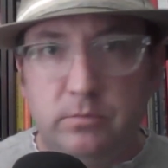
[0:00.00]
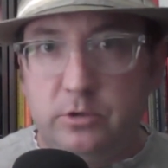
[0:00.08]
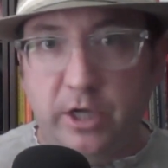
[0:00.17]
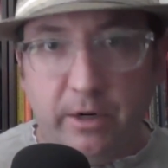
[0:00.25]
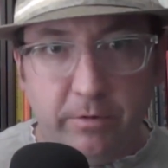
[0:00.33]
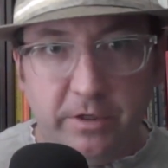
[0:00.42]

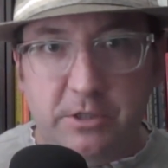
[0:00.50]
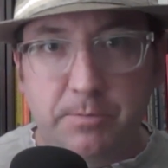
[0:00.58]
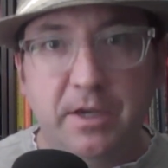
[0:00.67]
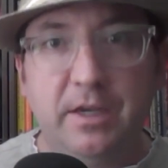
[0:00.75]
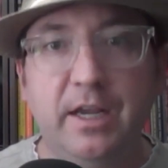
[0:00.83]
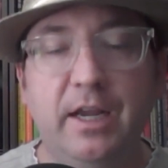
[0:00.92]
Generally
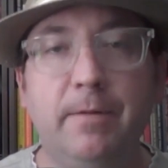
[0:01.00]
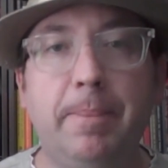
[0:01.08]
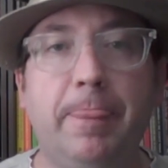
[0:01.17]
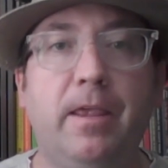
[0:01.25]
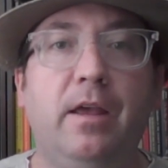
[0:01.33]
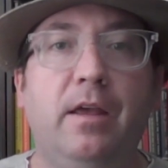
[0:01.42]

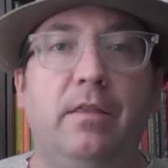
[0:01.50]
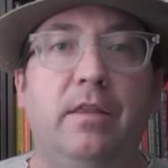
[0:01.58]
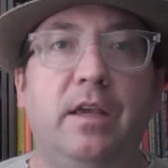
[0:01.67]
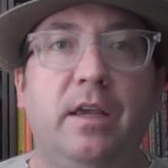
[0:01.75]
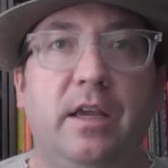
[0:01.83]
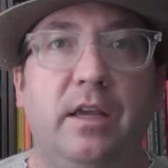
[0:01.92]
speaking,
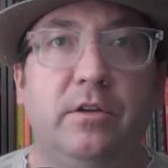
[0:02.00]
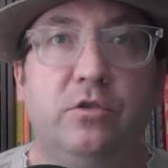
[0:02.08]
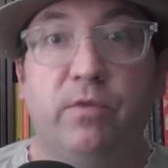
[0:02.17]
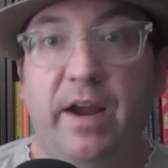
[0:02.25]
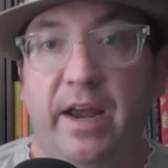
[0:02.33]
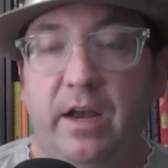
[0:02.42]
the
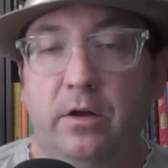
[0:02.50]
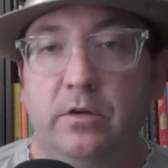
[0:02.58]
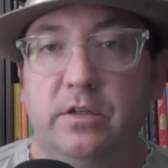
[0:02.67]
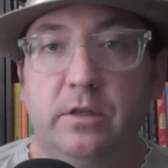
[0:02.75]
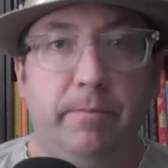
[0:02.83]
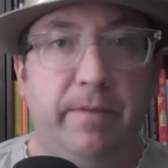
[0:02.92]

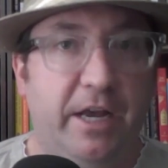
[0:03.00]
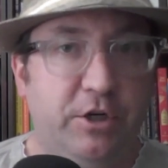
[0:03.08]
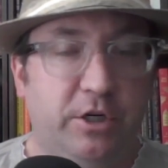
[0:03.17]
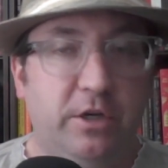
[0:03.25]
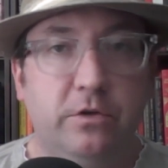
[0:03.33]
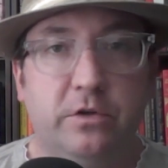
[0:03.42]
Dryads, the
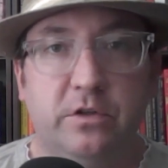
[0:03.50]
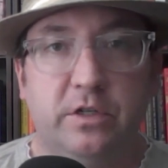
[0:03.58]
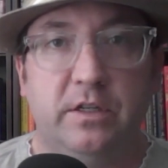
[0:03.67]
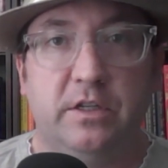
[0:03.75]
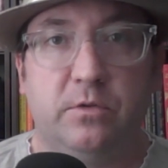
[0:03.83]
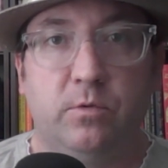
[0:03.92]
magic users
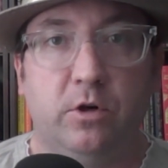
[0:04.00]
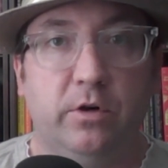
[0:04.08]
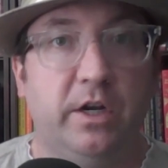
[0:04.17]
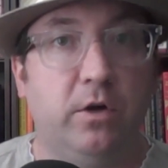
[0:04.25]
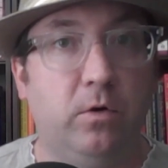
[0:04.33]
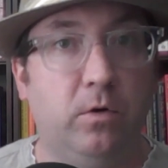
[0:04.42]
in this world,
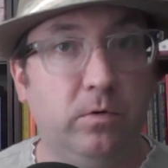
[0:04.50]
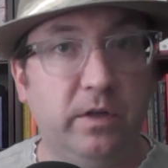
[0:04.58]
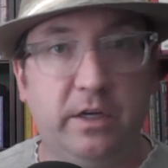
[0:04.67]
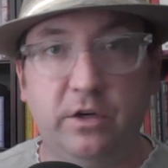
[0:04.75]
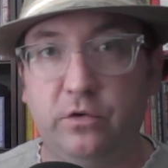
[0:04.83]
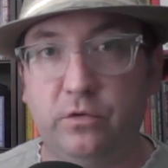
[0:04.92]
can only
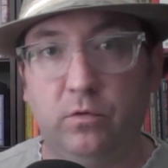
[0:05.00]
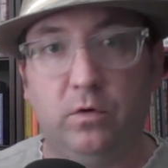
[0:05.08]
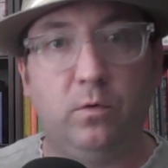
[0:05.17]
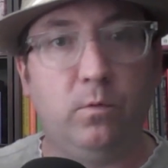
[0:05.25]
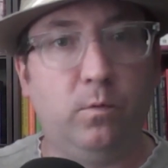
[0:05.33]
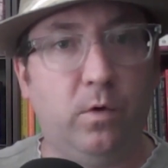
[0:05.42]

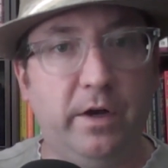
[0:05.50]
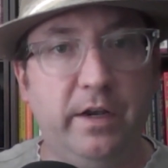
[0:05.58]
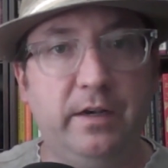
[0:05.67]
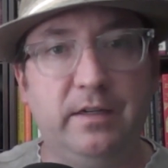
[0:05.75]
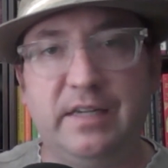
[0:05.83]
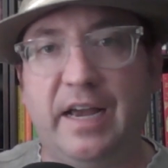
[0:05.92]
control
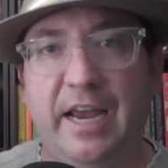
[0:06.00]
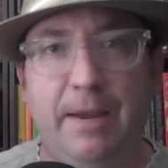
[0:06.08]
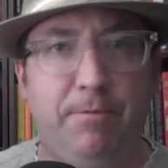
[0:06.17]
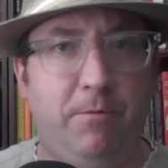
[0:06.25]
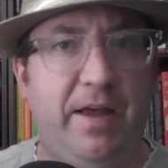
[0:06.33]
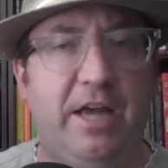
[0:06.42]
one
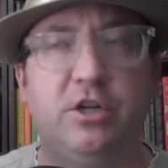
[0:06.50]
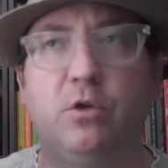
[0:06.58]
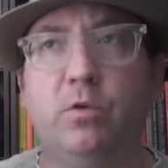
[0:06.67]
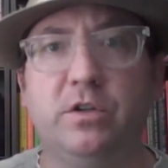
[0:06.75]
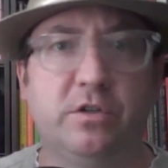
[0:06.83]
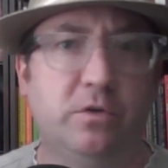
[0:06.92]
type of magic,
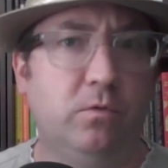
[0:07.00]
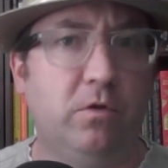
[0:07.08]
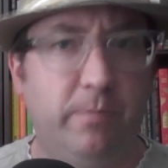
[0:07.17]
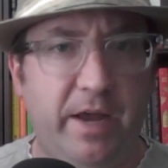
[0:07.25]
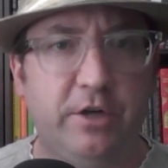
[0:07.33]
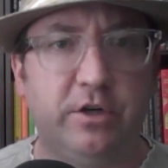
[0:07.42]
one school
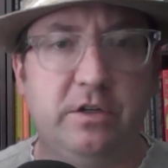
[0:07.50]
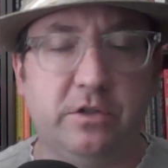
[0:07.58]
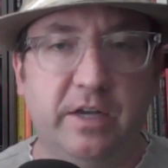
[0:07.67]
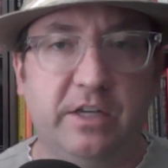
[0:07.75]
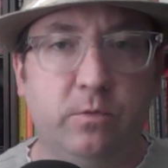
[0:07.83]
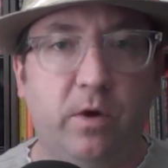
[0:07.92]
of magic. And
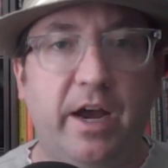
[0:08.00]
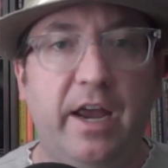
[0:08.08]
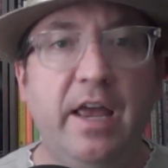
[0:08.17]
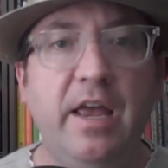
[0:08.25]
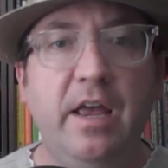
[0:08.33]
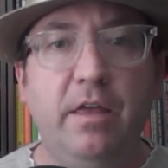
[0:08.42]
so that's
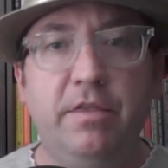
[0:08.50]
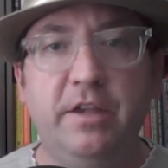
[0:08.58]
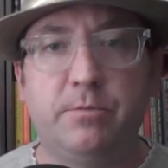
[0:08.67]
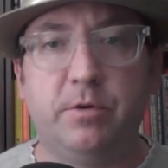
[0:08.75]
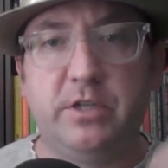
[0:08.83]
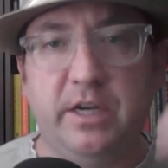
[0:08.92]
why
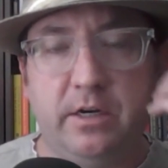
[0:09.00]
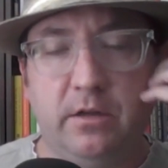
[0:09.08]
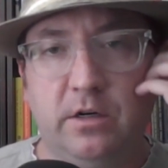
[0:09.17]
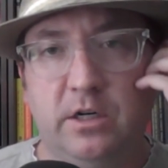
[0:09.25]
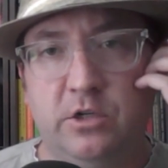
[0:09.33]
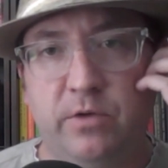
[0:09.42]
this
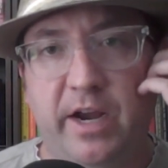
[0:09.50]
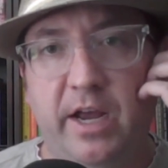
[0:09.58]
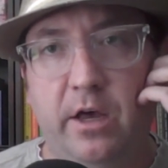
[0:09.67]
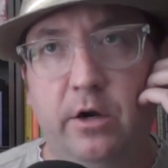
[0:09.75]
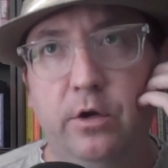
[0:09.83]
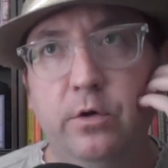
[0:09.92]
particular
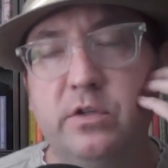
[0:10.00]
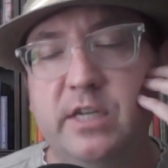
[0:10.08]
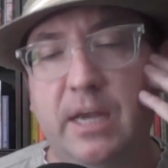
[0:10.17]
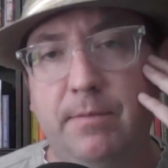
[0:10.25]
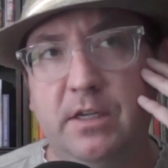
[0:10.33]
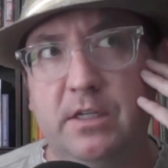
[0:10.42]
Dryad, whose
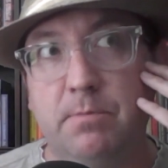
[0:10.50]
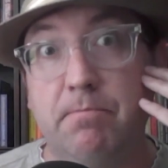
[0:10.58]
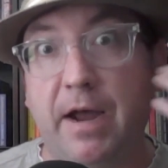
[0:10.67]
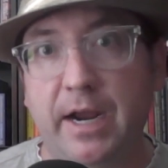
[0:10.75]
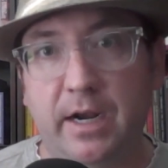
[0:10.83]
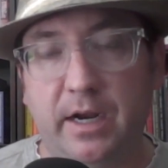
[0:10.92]
name is
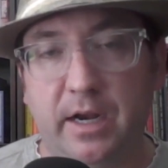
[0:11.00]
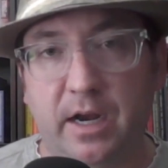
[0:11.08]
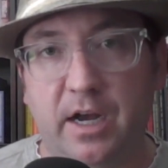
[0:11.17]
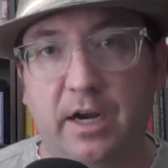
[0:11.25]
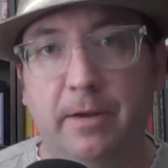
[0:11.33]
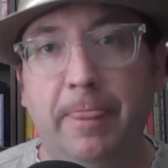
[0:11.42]

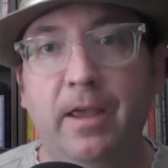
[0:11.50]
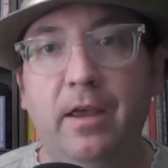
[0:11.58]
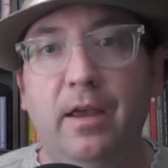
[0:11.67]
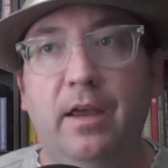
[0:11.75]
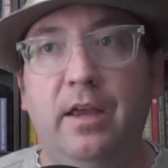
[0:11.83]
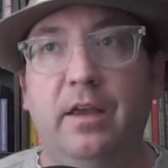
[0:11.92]
Mynagog,
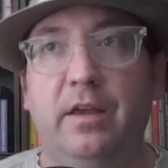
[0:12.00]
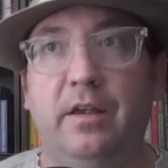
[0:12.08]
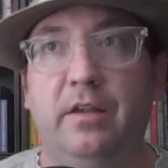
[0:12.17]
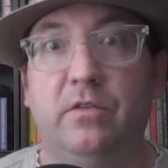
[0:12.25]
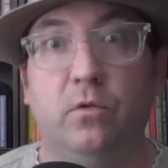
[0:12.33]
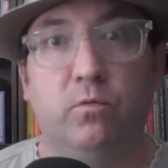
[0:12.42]

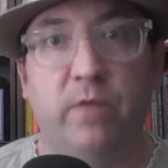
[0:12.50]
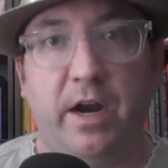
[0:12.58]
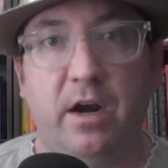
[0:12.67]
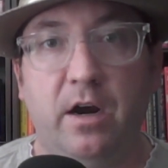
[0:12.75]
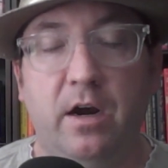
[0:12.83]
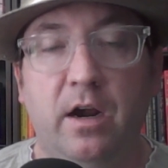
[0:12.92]
is
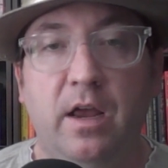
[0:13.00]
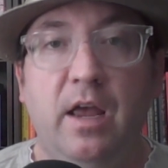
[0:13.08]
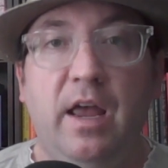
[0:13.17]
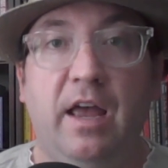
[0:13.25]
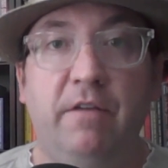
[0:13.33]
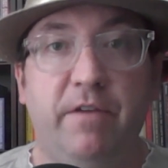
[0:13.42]
rare
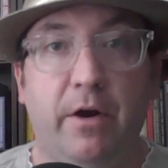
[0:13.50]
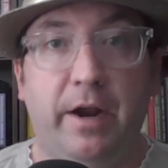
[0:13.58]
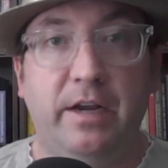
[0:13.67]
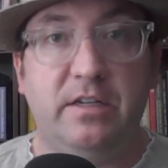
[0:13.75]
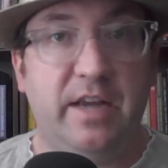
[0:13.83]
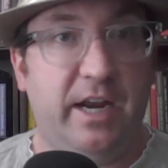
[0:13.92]
and
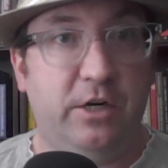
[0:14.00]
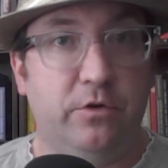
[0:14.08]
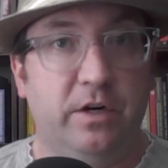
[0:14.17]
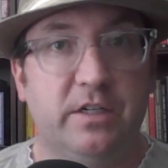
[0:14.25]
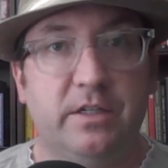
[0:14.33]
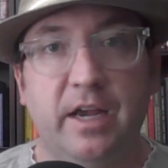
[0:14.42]
very
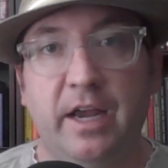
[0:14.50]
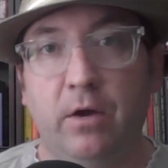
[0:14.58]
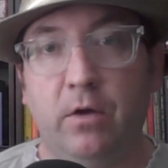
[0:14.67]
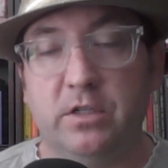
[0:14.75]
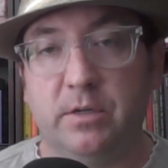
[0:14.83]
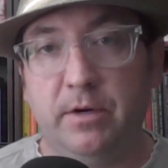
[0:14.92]
dangerous, and
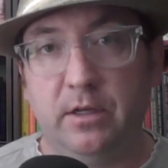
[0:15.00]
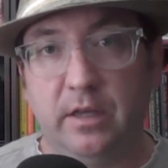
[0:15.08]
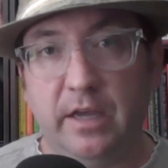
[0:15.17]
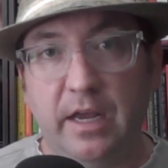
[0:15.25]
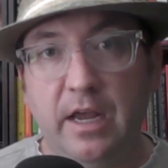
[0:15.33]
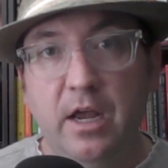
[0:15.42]

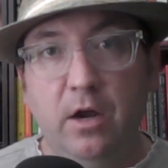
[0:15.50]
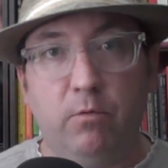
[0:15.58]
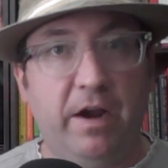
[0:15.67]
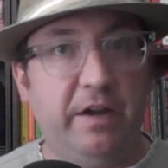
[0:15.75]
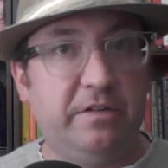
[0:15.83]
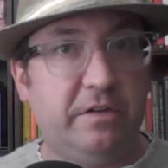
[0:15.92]
ultimately
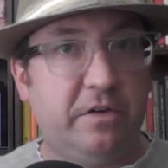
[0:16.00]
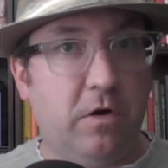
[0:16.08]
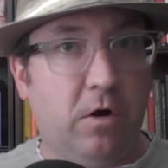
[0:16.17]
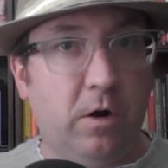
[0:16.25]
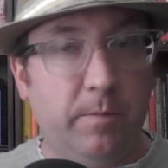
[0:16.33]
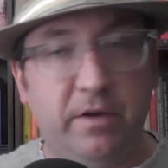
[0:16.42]
raises an
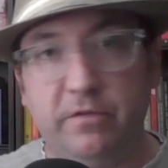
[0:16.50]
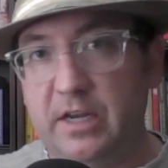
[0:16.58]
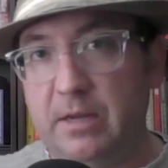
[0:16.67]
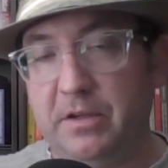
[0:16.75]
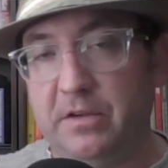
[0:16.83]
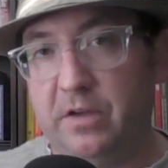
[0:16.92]
army of
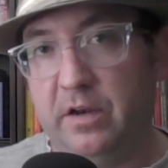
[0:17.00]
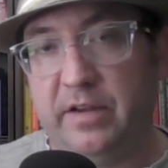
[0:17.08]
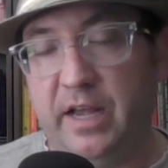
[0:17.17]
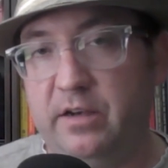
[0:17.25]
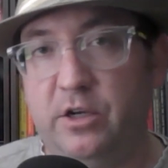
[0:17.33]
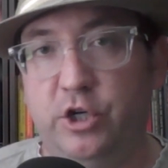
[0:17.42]
demons and
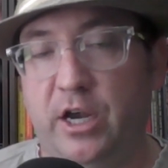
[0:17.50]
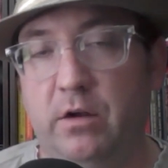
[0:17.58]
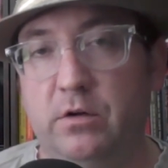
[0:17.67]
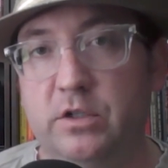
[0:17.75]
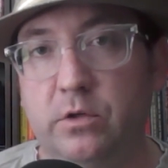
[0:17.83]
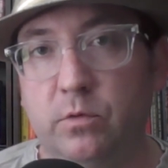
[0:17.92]
undead to
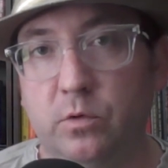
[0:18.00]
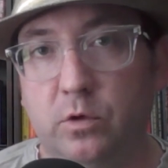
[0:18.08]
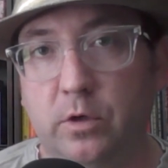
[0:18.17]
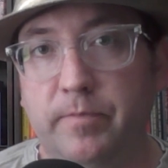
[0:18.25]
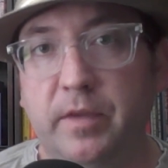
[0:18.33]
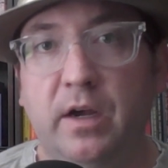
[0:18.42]
challenge the
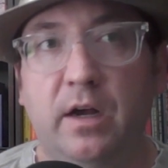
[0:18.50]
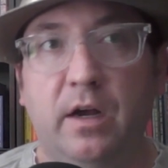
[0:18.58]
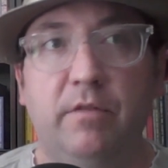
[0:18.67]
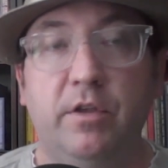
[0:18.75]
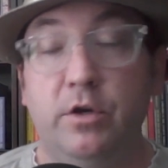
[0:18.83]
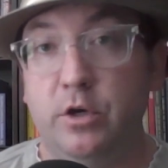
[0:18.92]
rule
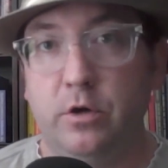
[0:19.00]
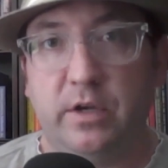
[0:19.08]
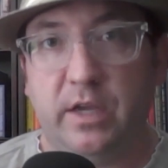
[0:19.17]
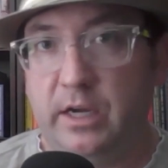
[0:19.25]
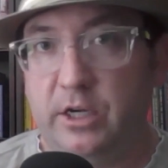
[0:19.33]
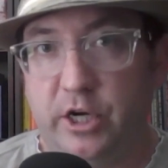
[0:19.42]
of the new
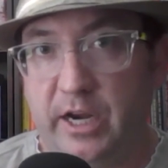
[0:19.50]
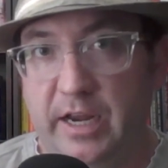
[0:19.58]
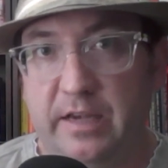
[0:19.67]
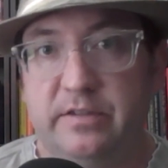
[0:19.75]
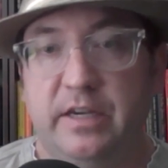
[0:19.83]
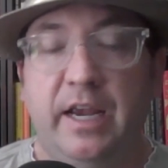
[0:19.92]
King
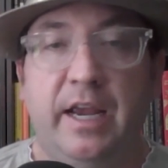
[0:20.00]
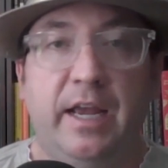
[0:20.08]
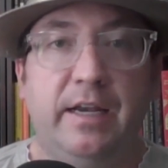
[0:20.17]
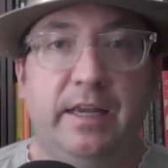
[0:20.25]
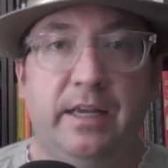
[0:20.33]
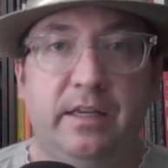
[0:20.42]
Janaeus
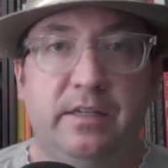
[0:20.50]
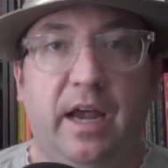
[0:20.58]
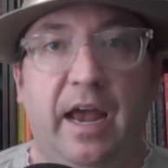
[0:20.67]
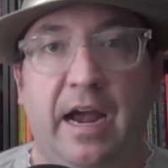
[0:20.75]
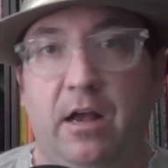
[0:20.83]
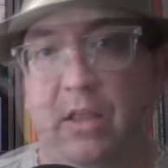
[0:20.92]
and his
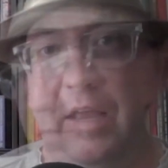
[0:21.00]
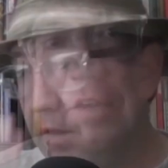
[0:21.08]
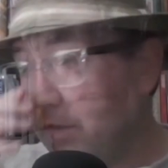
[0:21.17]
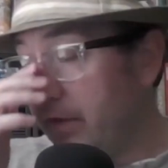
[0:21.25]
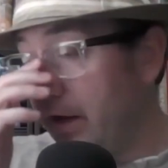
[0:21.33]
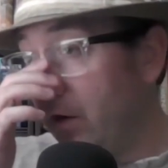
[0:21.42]

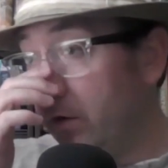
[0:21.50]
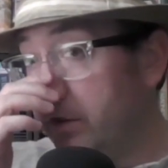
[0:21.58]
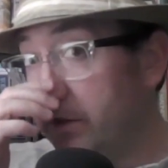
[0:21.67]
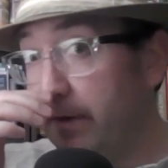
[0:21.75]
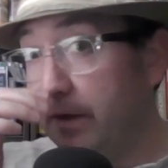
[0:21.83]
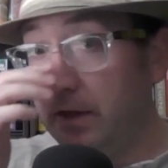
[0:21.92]
allies. They
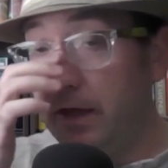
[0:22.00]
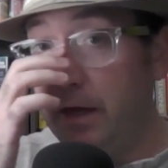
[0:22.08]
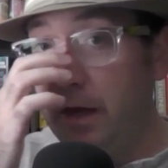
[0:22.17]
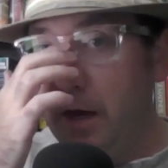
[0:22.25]
ultimately